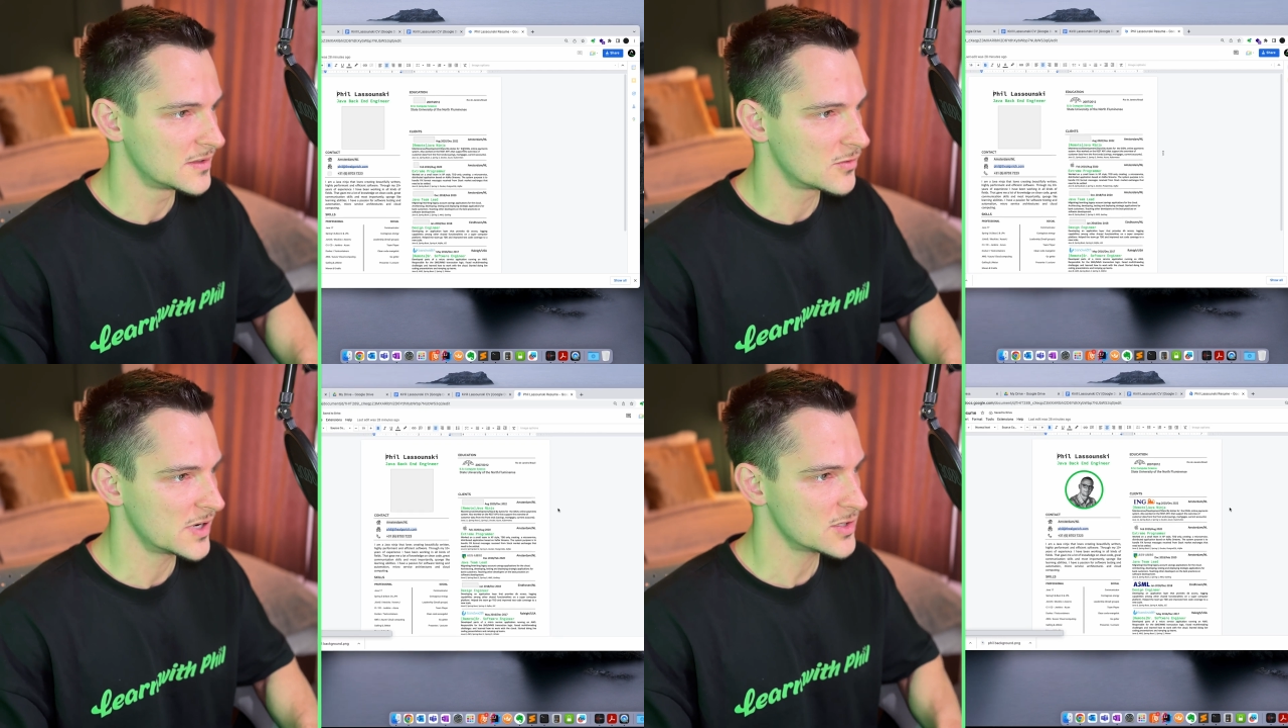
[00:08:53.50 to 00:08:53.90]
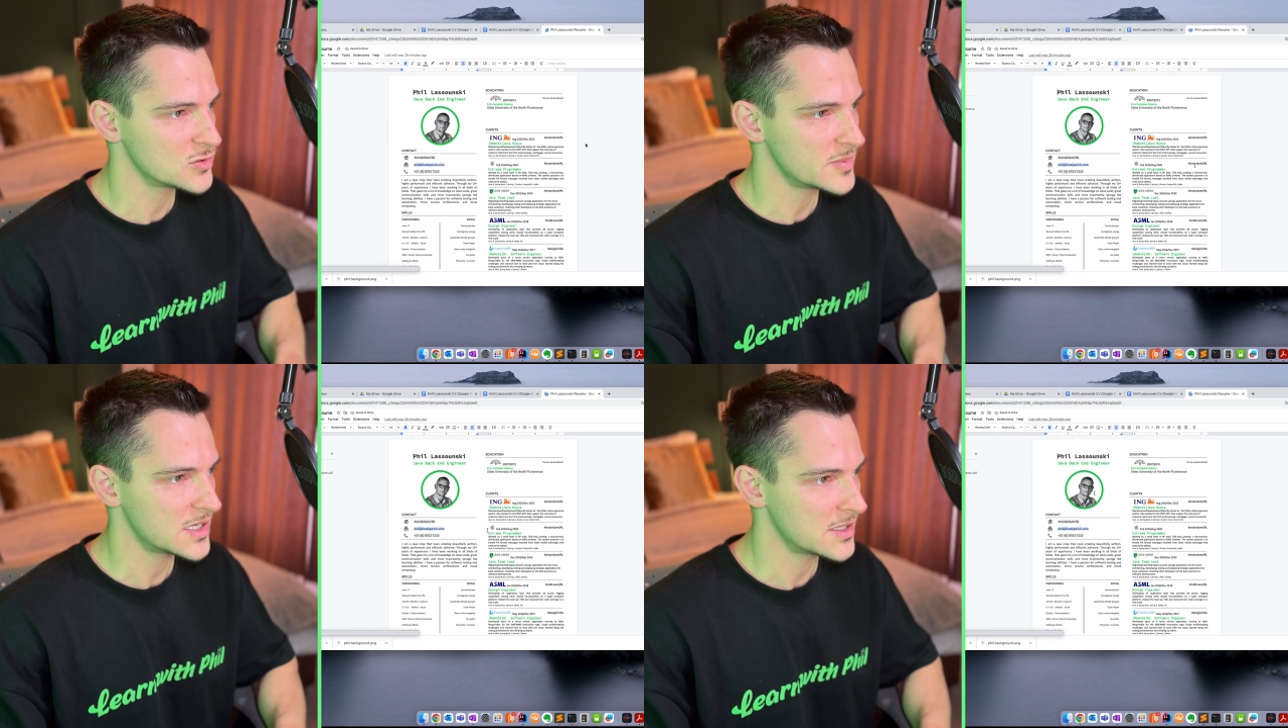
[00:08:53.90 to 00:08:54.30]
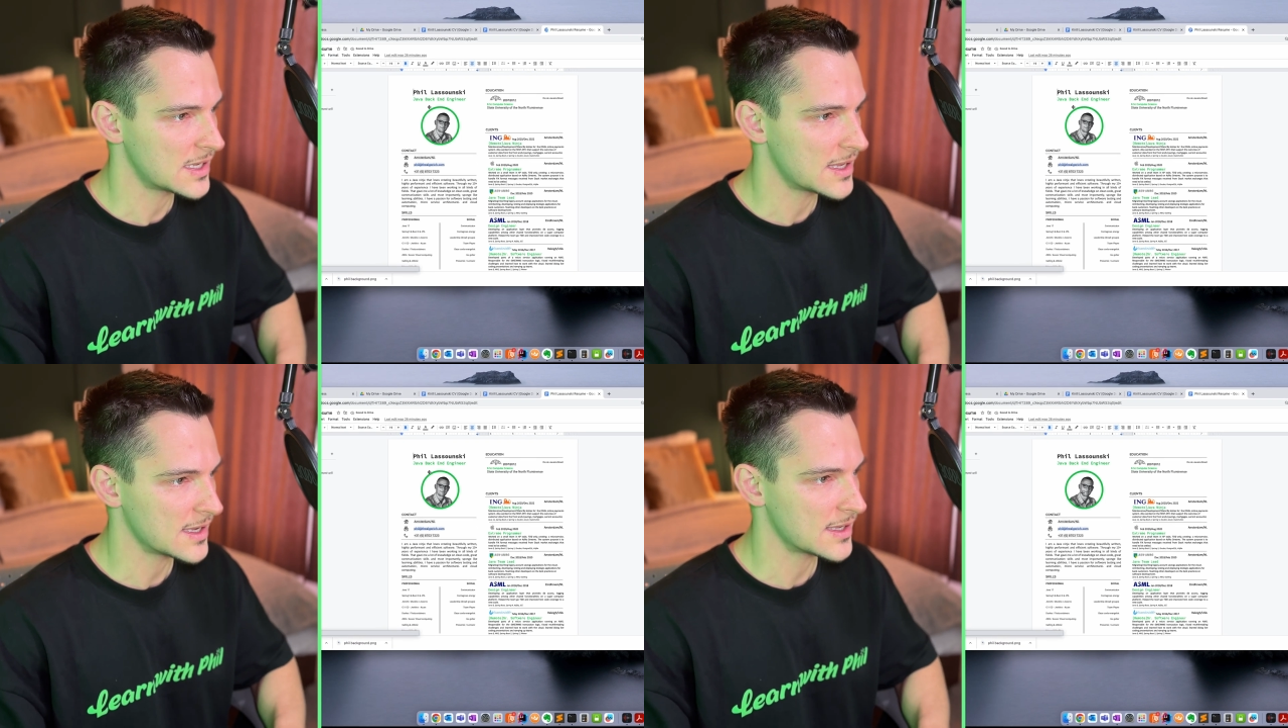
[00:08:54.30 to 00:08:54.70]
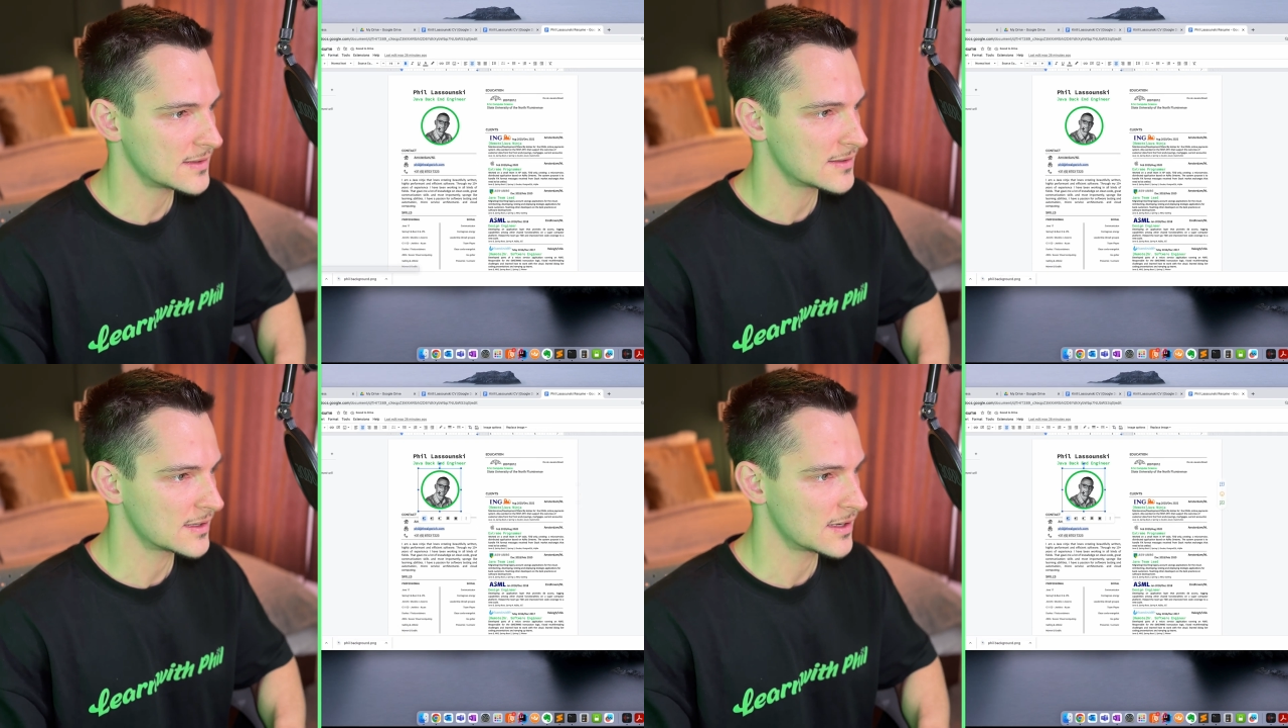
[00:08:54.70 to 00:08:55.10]
the resume
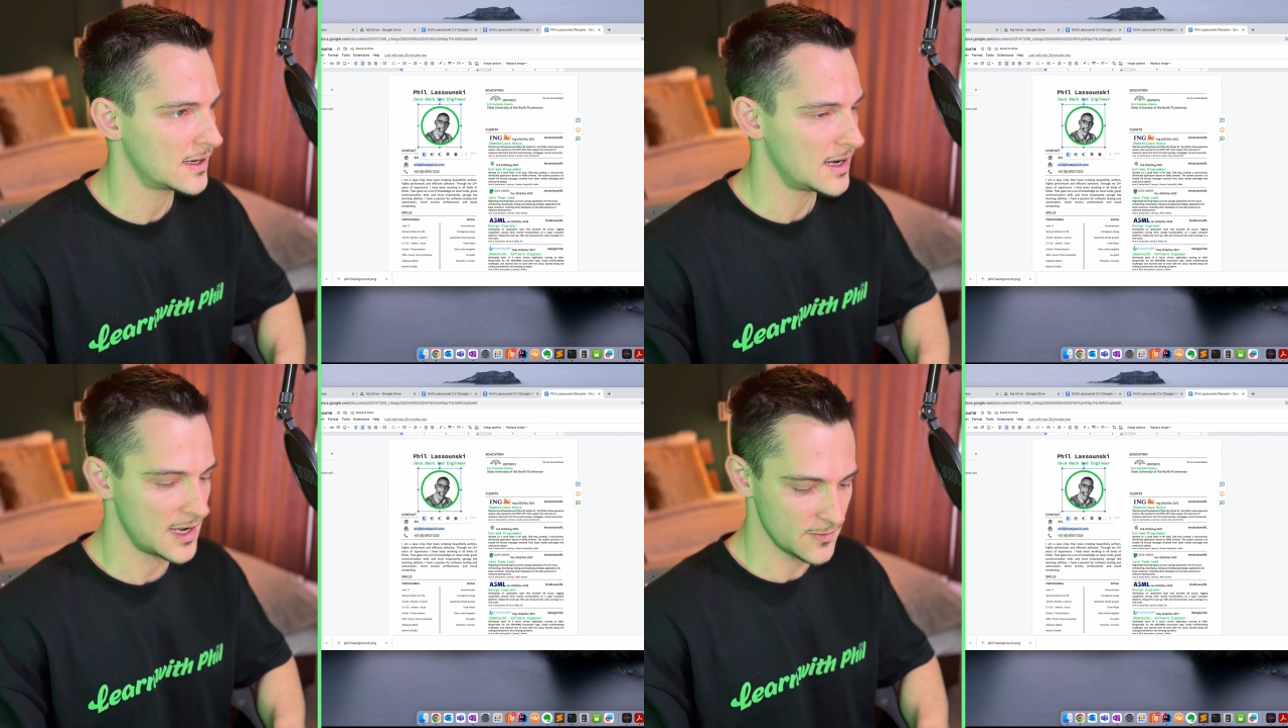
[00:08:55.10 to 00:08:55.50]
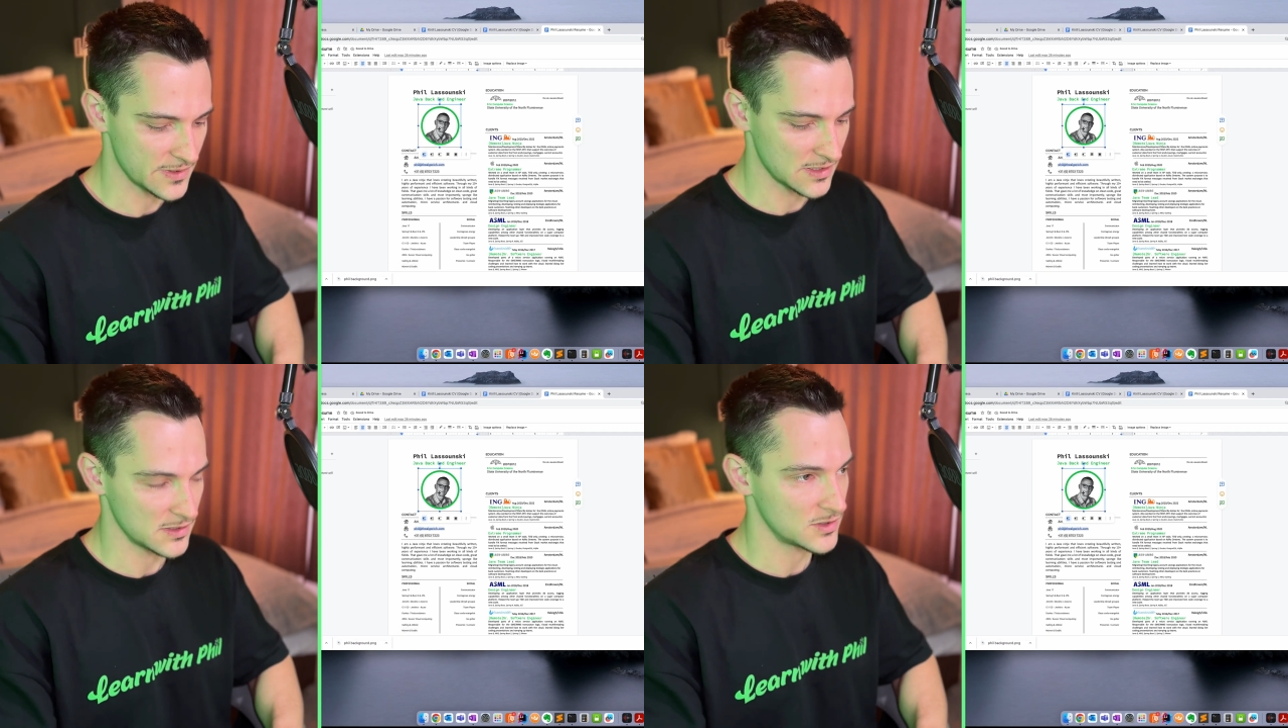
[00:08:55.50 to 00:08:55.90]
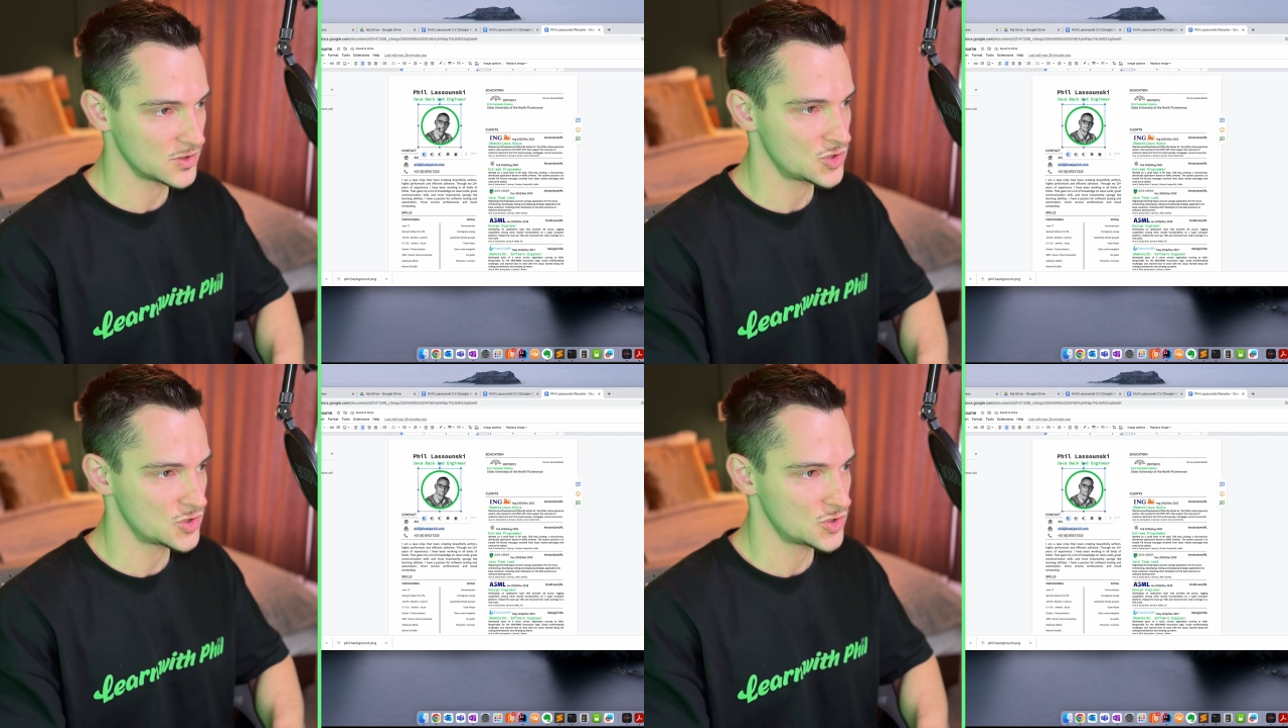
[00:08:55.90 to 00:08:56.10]
and I will